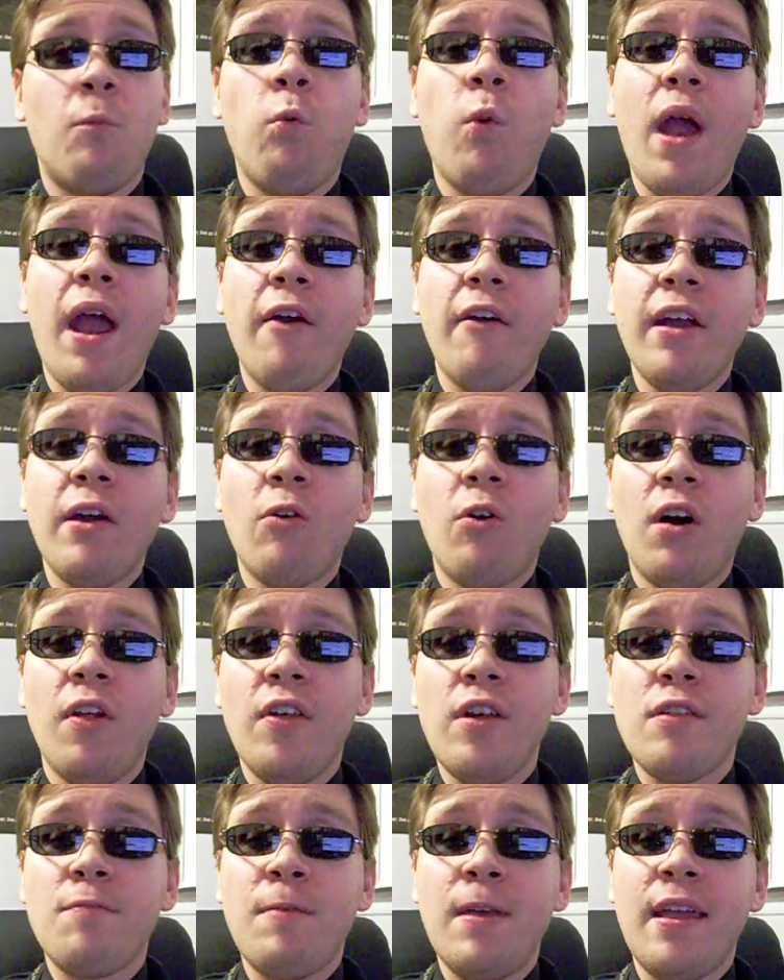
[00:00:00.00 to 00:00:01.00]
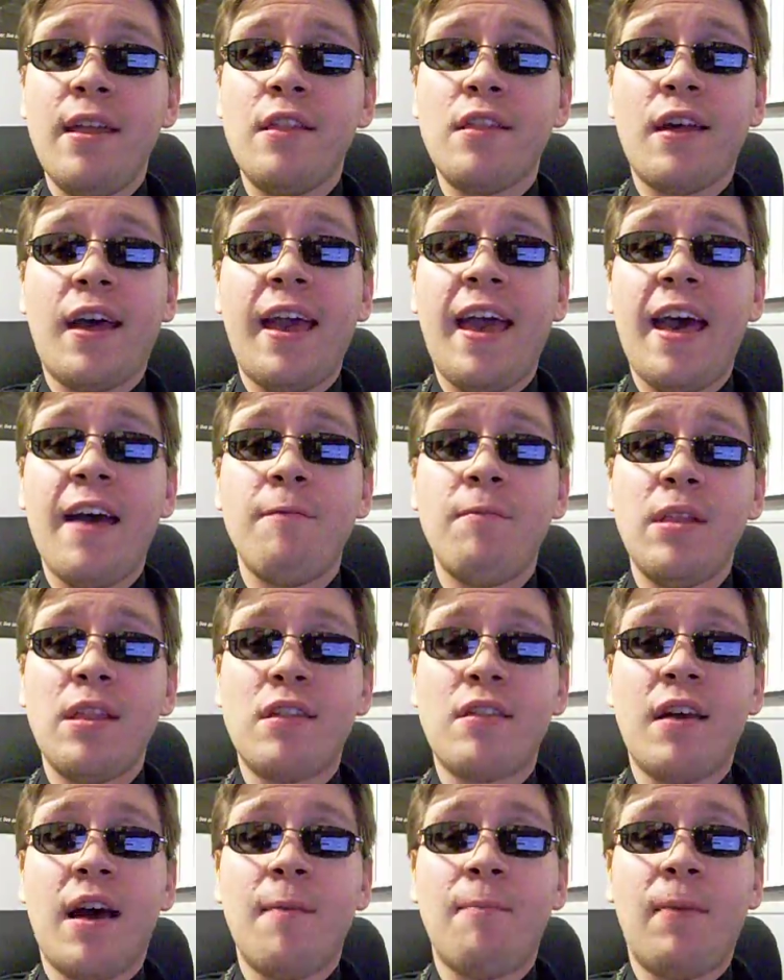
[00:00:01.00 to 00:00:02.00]
Wearing all these pins, I have been
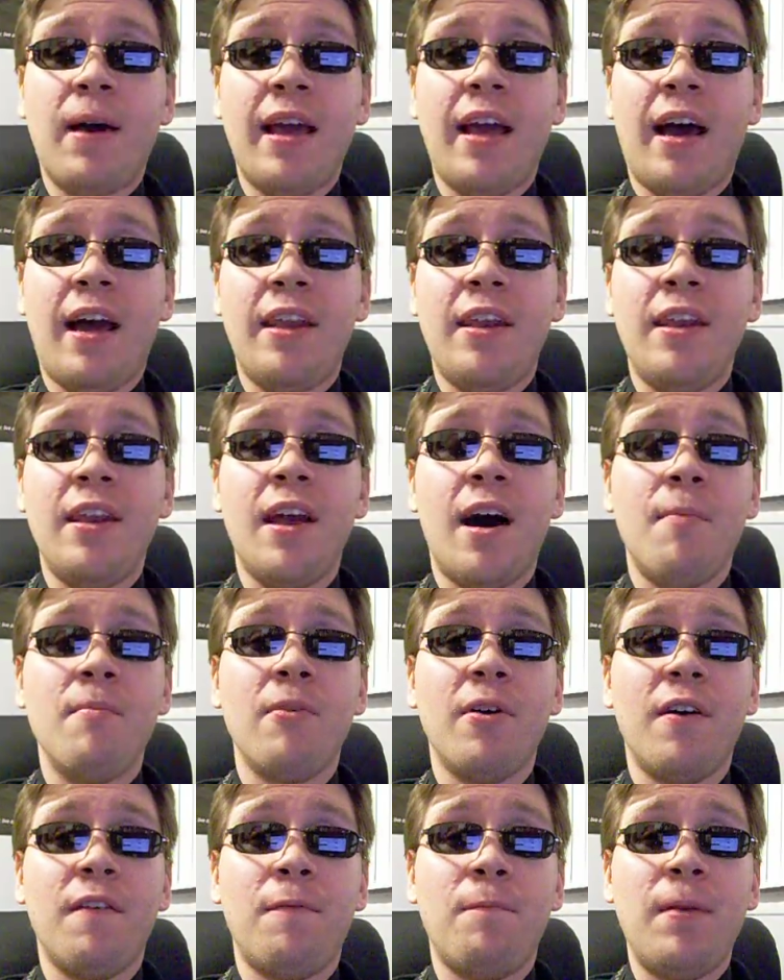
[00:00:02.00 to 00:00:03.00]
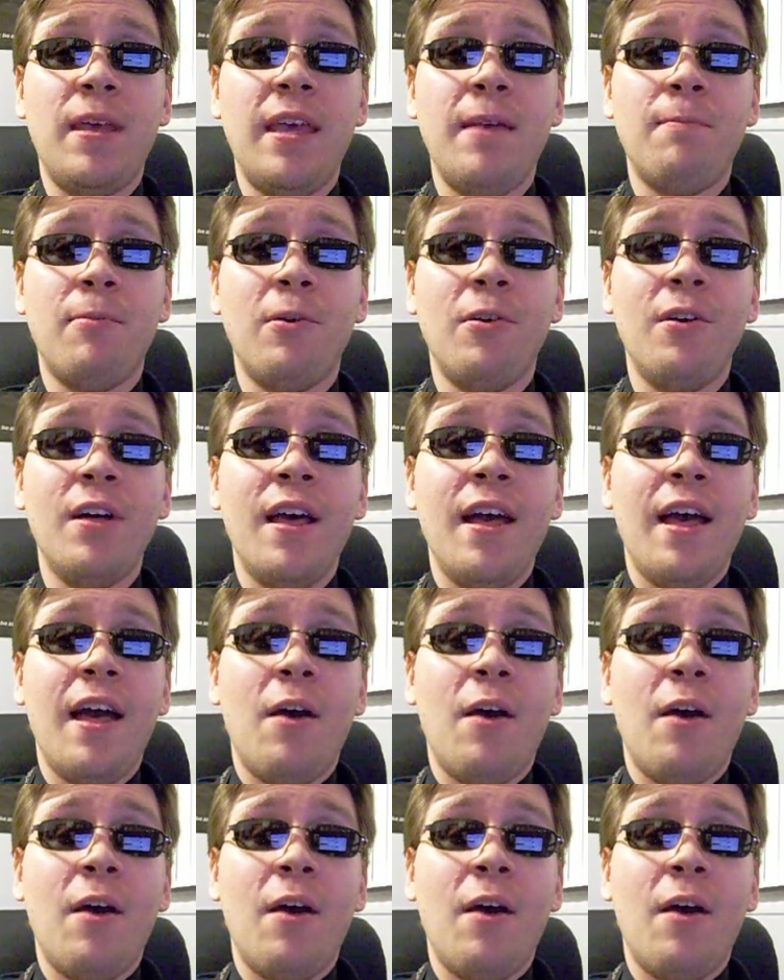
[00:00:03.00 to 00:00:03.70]
stopped by a number of people